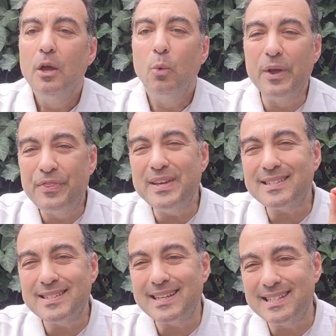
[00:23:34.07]
With this
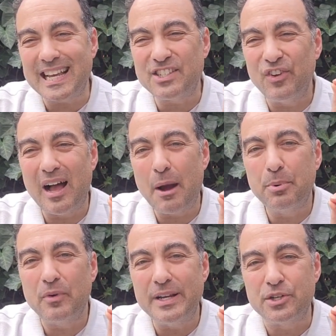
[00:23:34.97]
successful
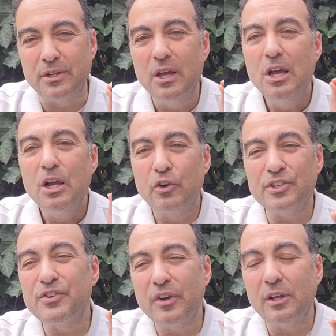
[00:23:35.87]
operation,
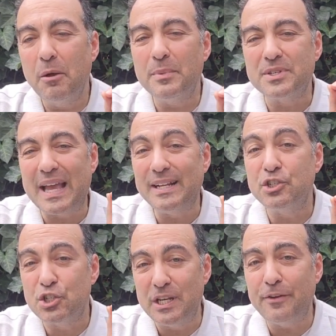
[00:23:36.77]
Christopher Columbus
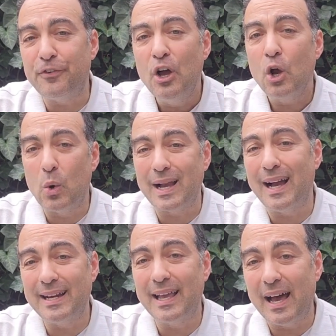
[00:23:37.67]
and Chief
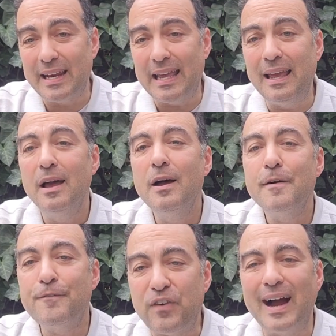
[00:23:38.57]
Guacanagari
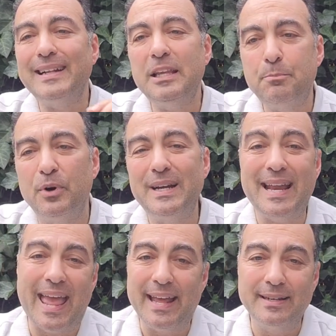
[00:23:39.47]
finally put
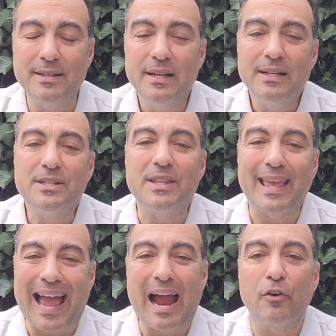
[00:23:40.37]
an end to the
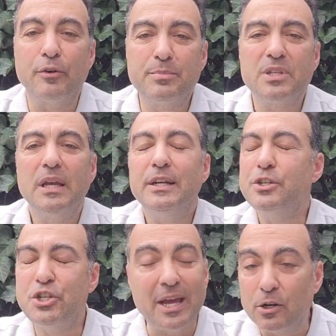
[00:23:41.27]
Caribs'
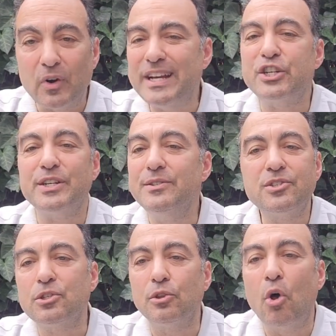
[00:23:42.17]

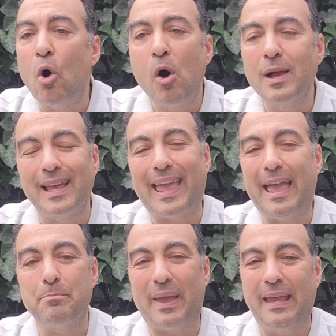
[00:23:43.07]
generations-long
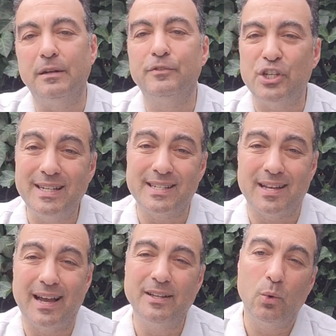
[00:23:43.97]
campaign of
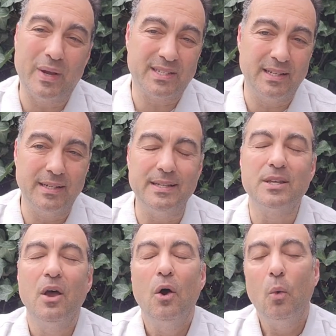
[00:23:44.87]
genocide in the West Indies
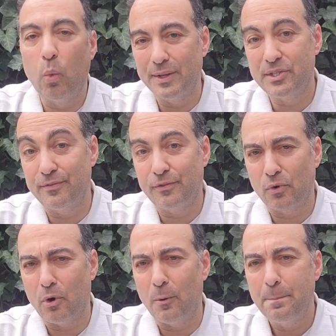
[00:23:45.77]
once and
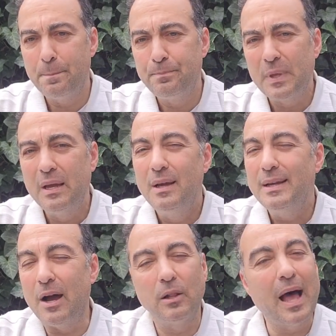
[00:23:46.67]
for all.
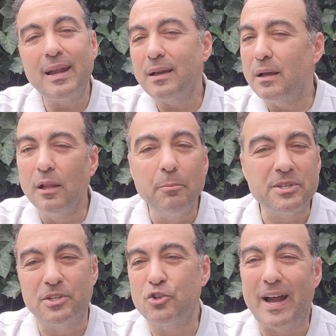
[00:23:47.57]
Now, a lot of
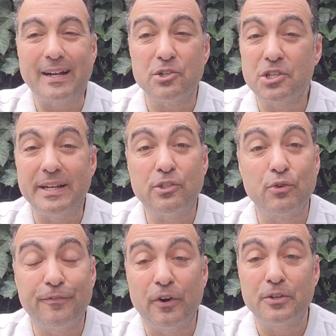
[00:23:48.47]
Columbus detractors like to
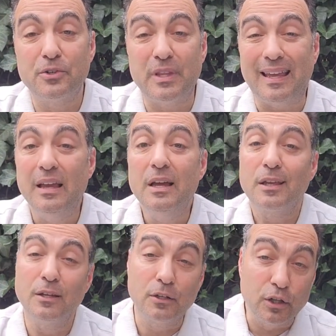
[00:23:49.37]
refer to the
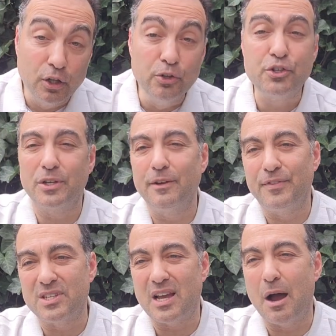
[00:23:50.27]
conclusion
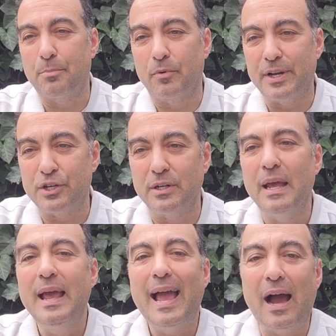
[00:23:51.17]
of this operation,
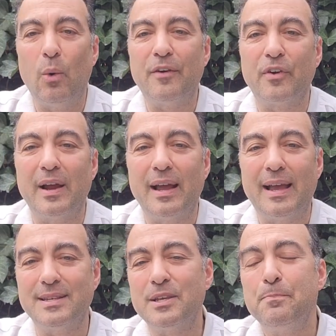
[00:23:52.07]
however,
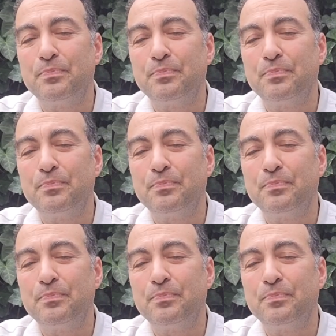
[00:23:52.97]
as